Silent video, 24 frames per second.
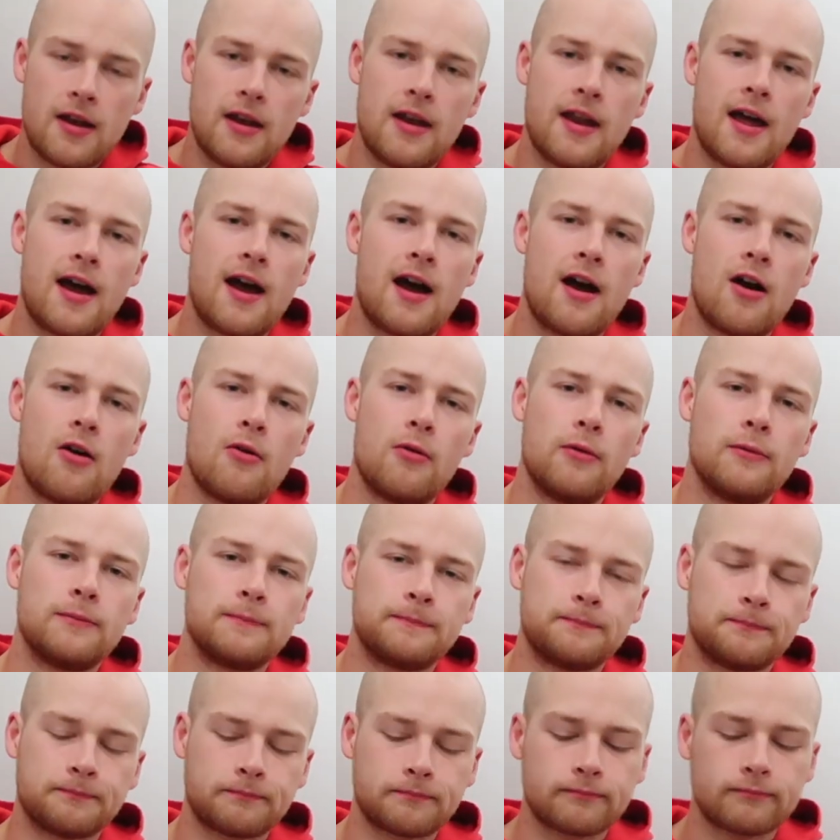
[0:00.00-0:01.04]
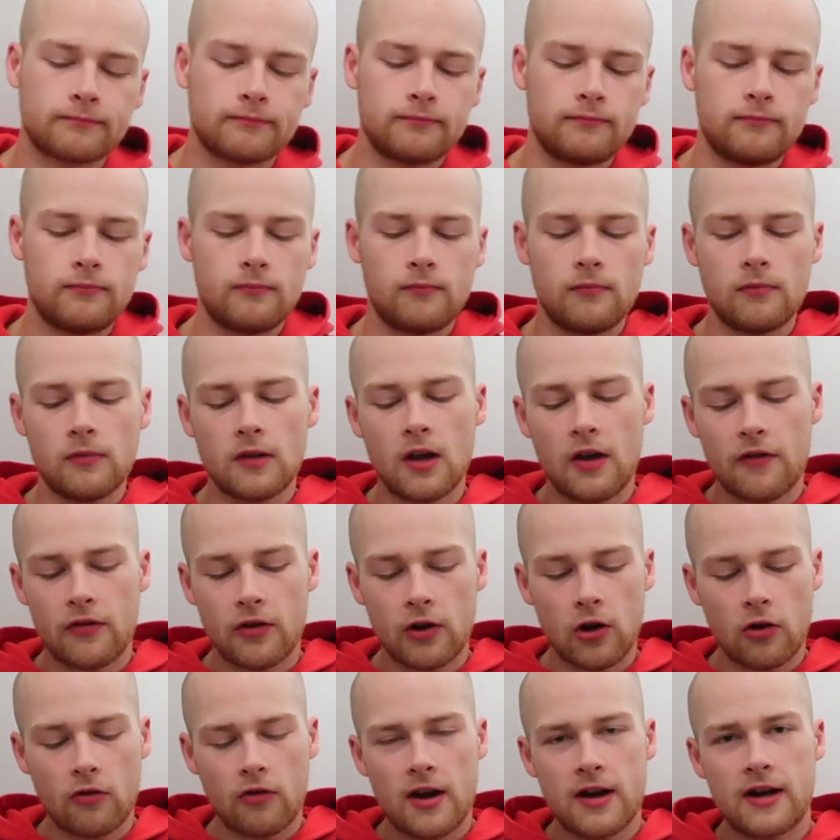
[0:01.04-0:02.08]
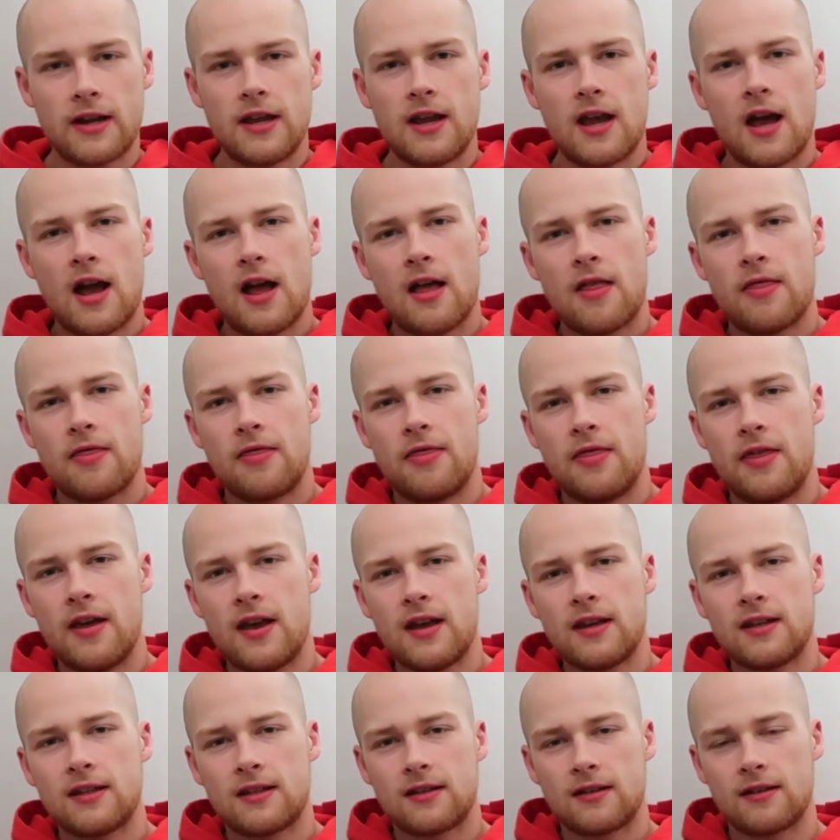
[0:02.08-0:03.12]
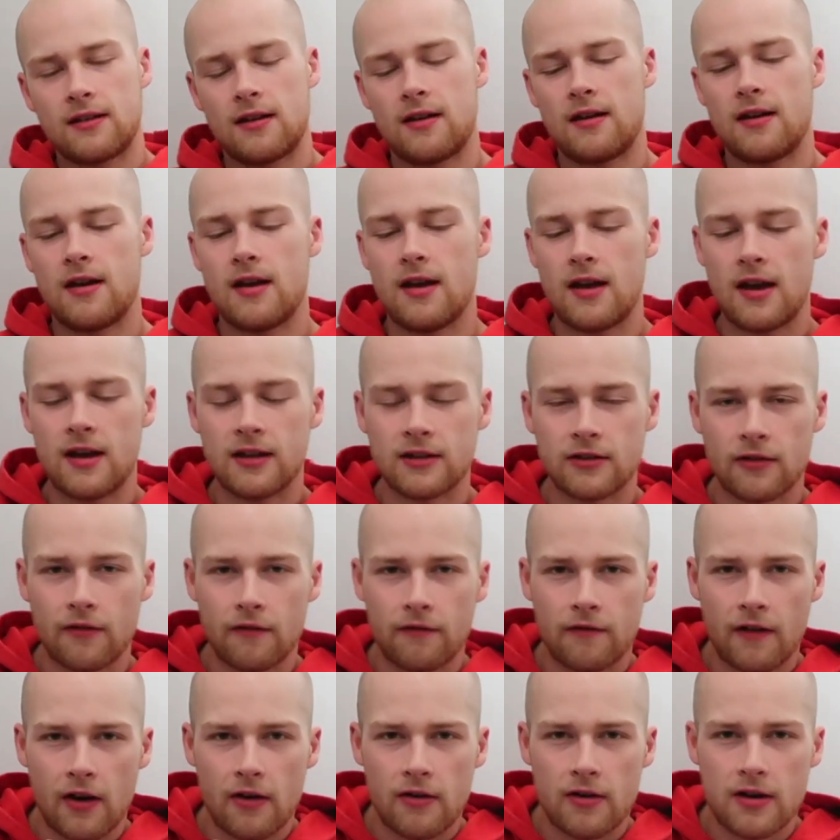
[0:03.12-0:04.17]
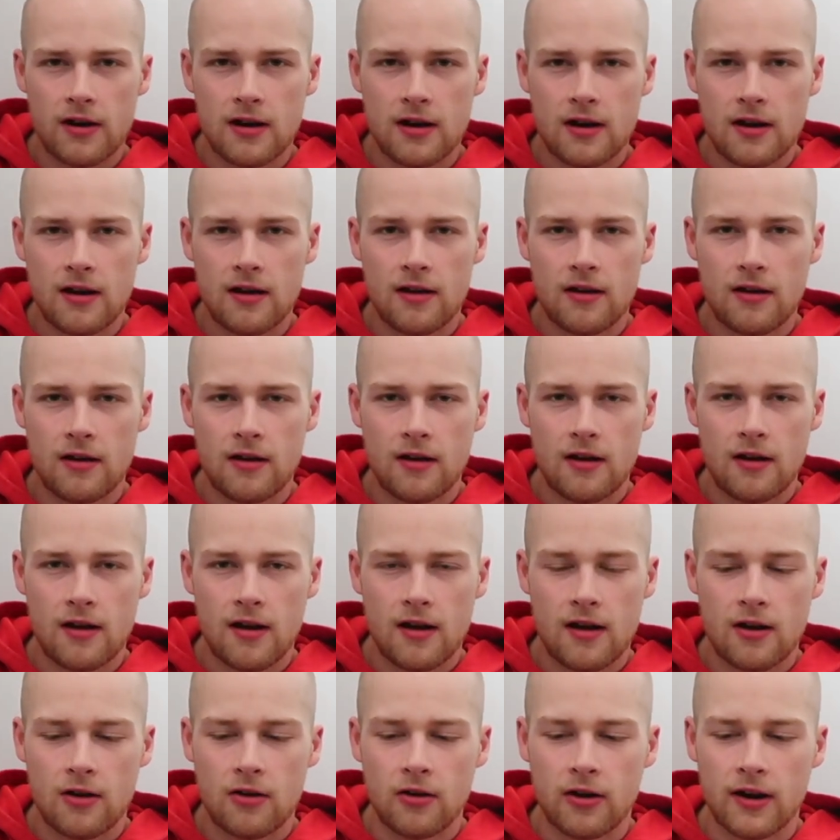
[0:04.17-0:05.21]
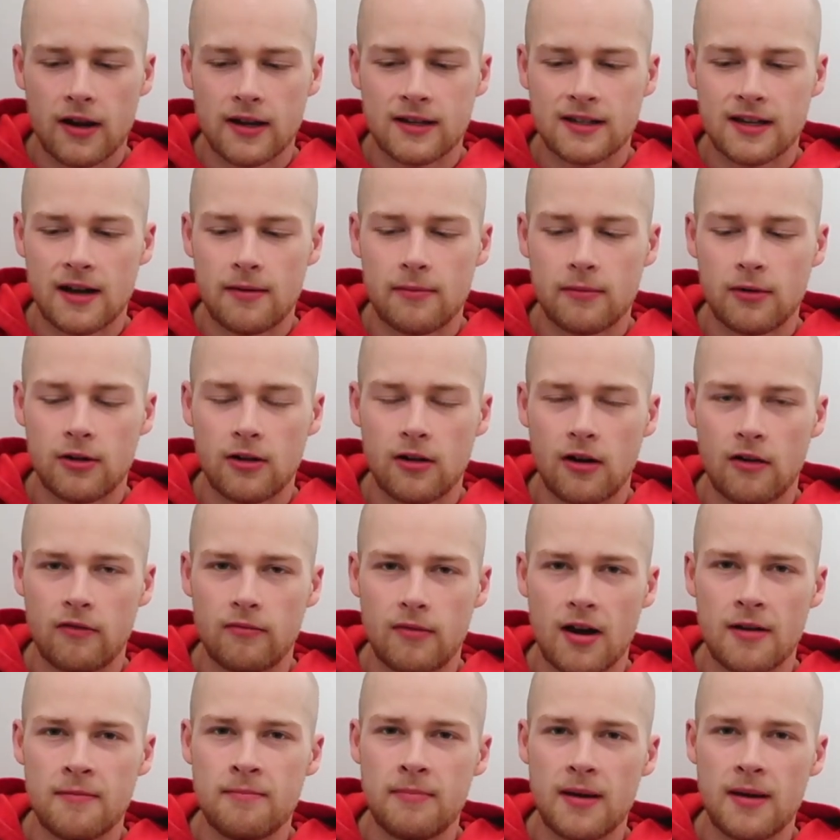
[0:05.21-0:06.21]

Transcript: Now, if you look right here, this is a very good example of my